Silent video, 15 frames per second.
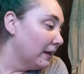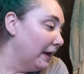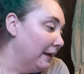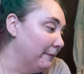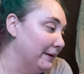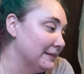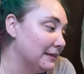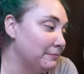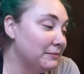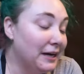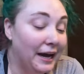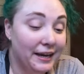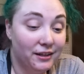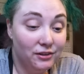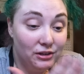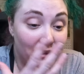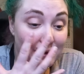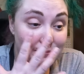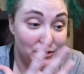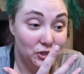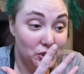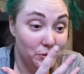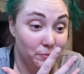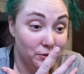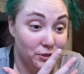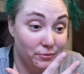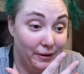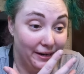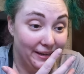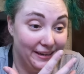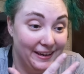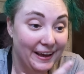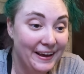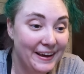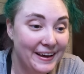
Anyways, I'm dying a little. I'm super sweaty